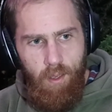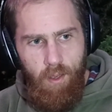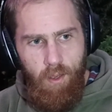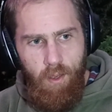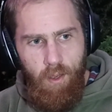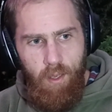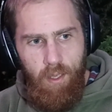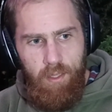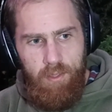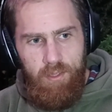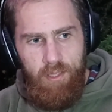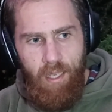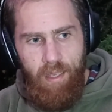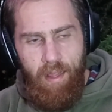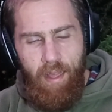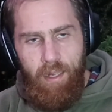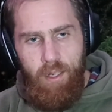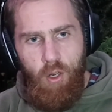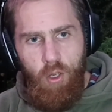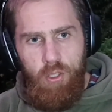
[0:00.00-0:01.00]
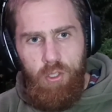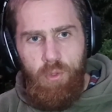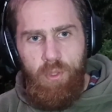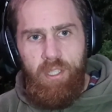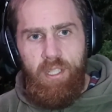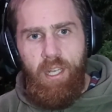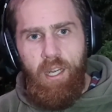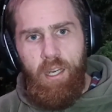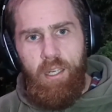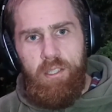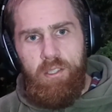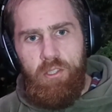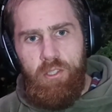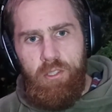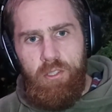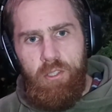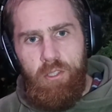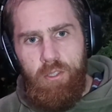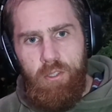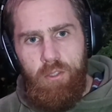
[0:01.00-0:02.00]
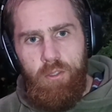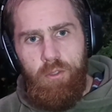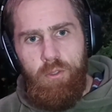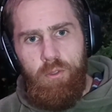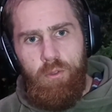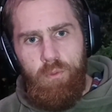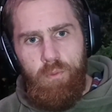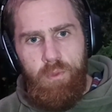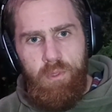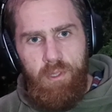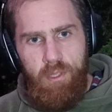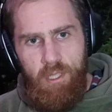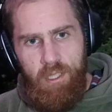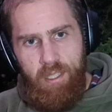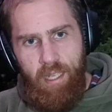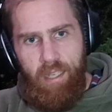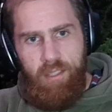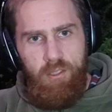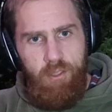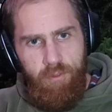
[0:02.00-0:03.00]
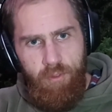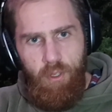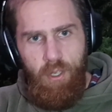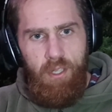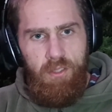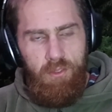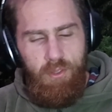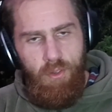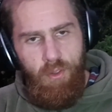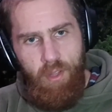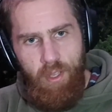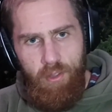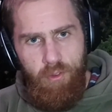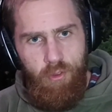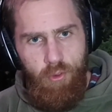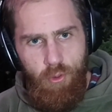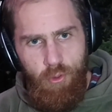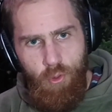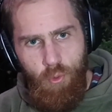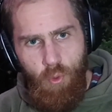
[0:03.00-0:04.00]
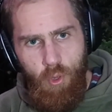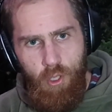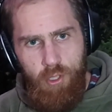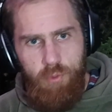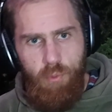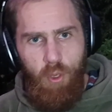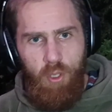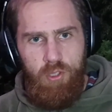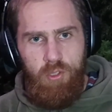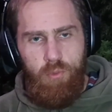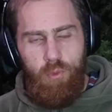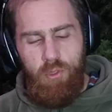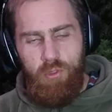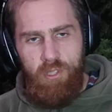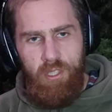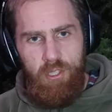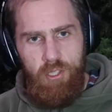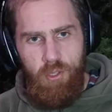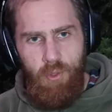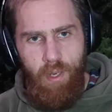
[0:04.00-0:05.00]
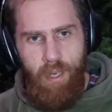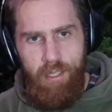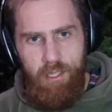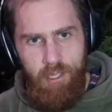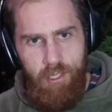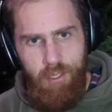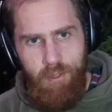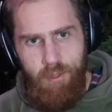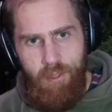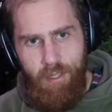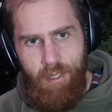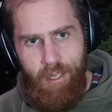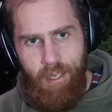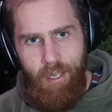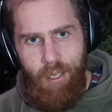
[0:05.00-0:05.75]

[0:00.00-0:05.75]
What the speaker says: I say that not to encourage you to catastrophize and think through the worst possible situation